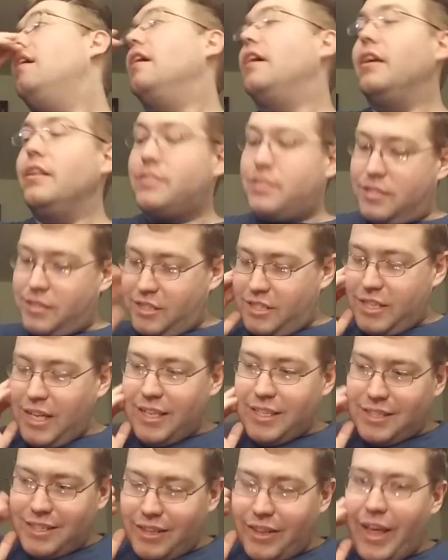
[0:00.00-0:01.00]
It's
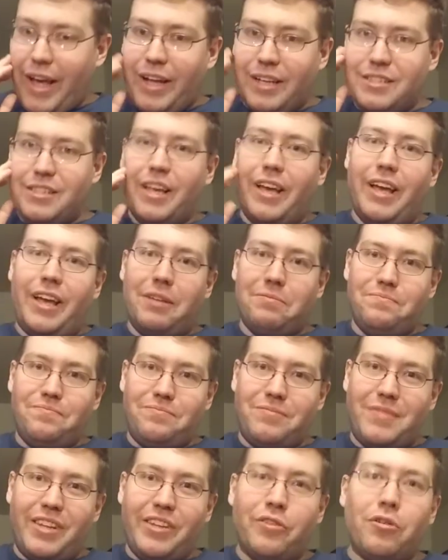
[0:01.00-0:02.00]
just that it's like,
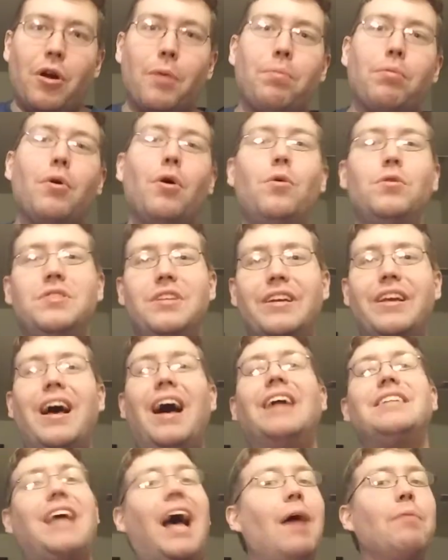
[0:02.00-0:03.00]
there are pros and
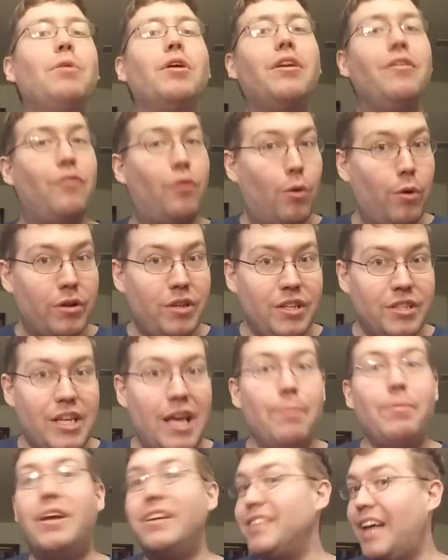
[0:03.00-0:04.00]
cons. I'm looking forward to this
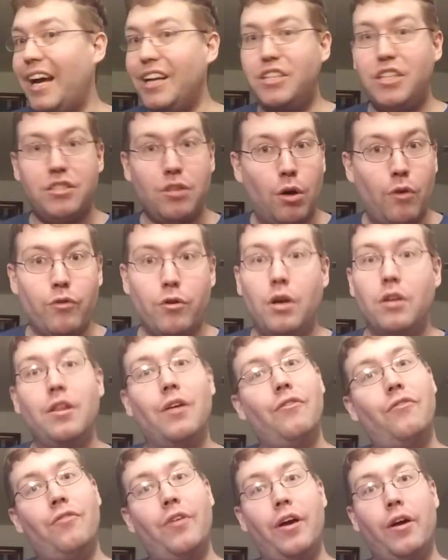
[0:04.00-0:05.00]
game because I just overall
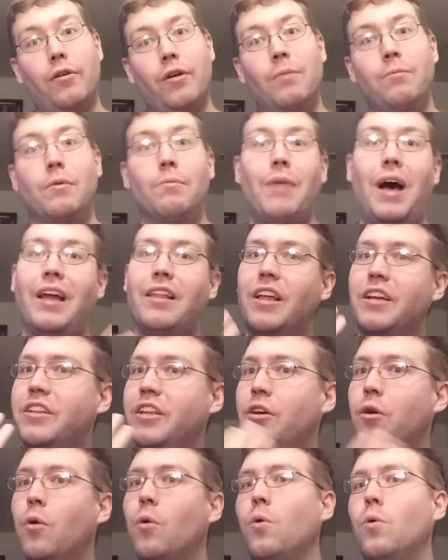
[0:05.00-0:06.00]
love Fire Emblem. I like
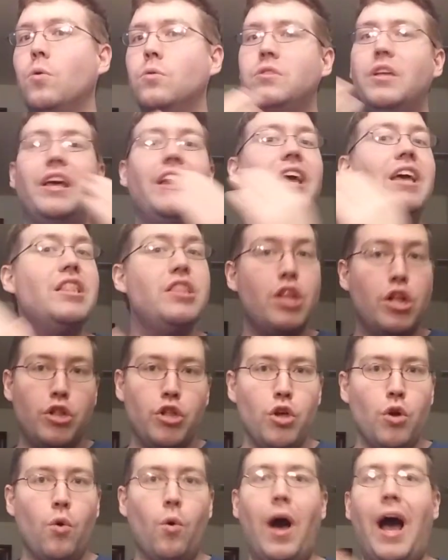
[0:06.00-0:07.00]
the old and the
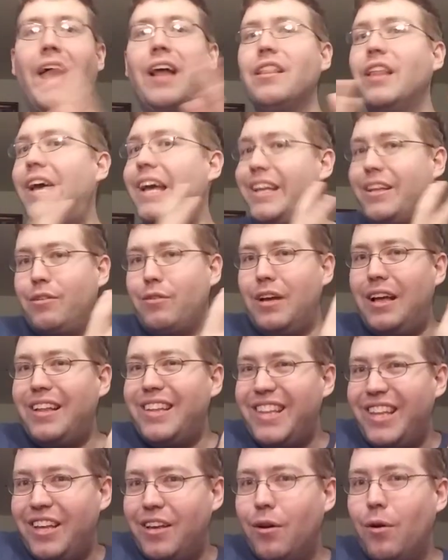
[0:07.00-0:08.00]
new. I like
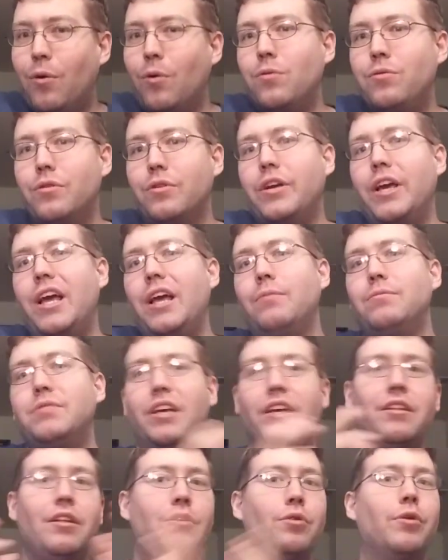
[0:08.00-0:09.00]
the older games
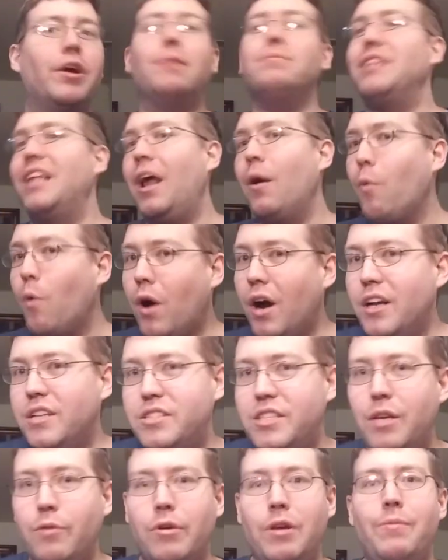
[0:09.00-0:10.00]
and the newer games. I want to
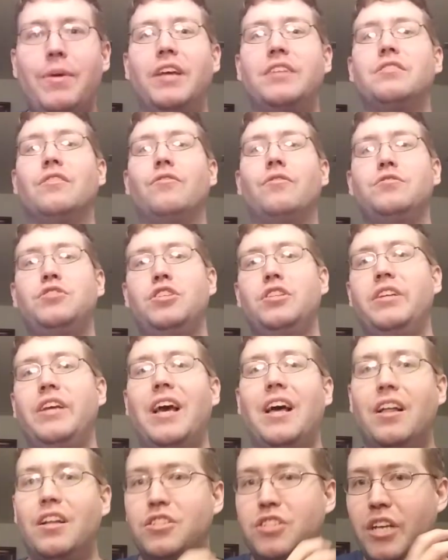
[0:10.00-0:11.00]
see remakes of
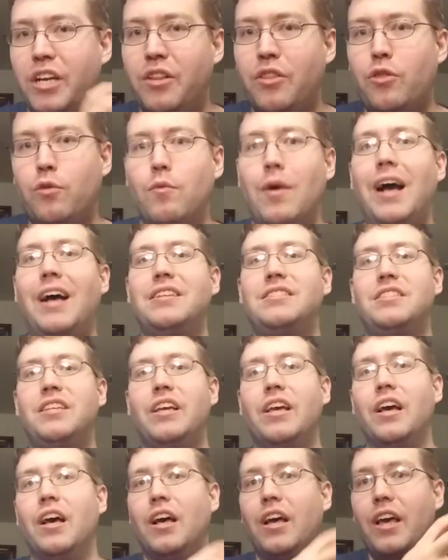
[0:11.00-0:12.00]
Genealogy and
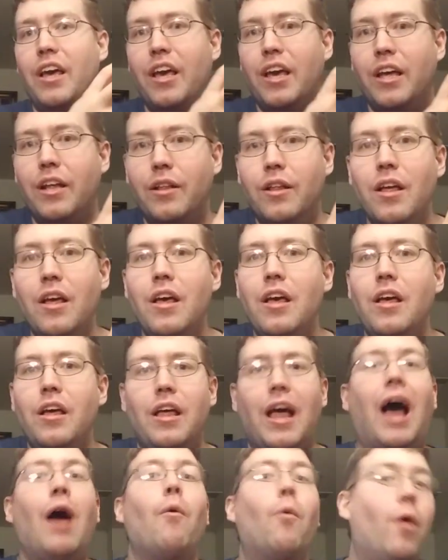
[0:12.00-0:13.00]
Thrasia, and
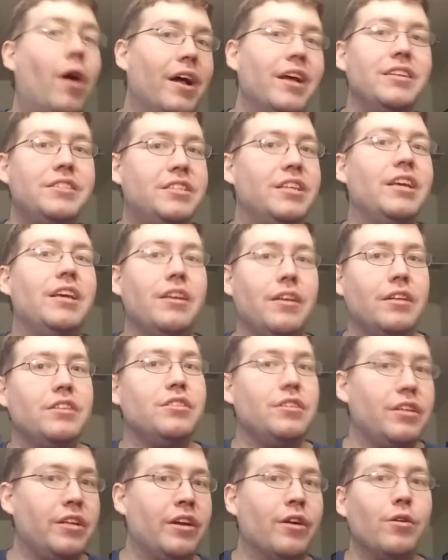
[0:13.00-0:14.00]
I want to see
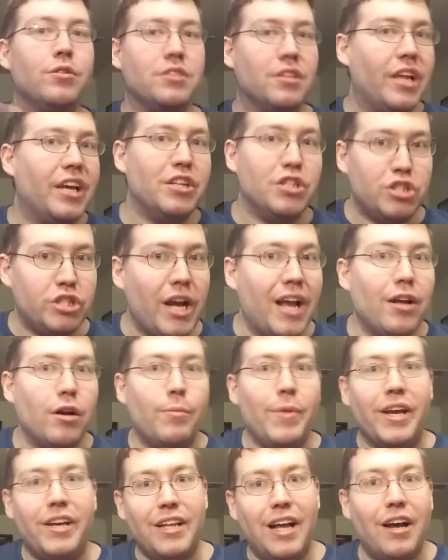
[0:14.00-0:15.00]
Heroes of Light and Shadow
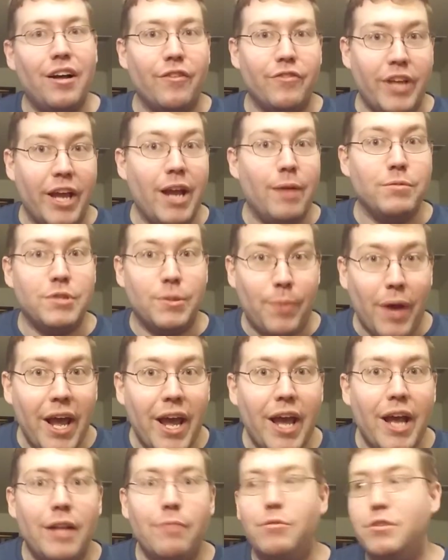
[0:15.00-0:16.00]
make it out of damn
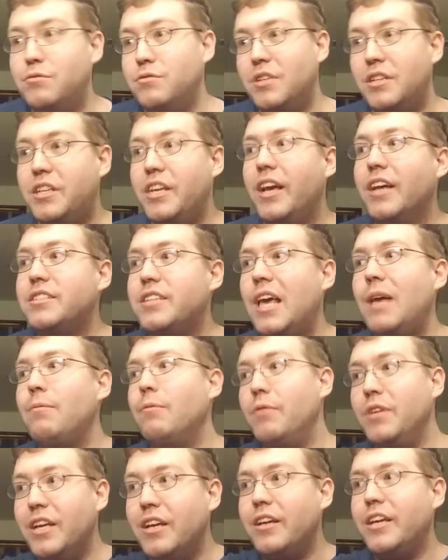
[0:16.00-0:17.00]
Japan, which was a DS game
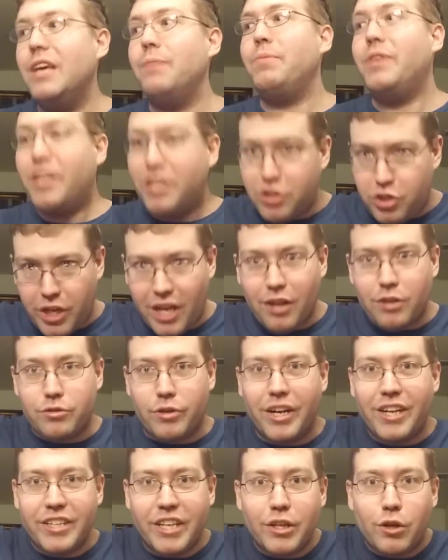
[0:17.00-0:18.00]
we didn't get because Shadow
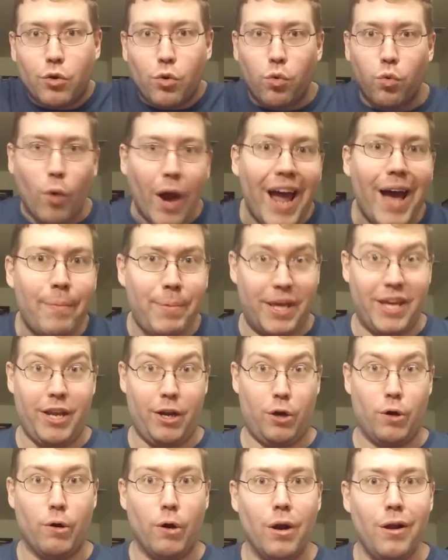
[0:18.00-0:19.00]
Dragon did crap
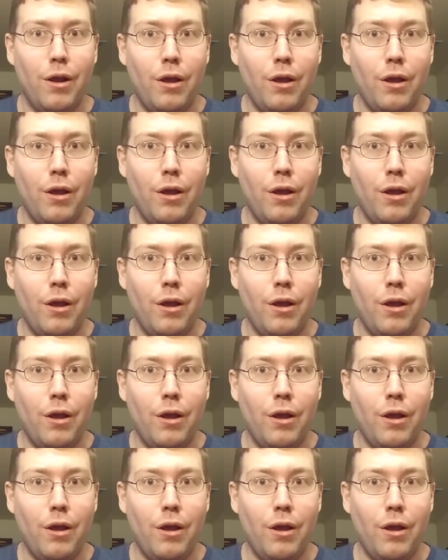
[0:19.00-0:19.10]
here.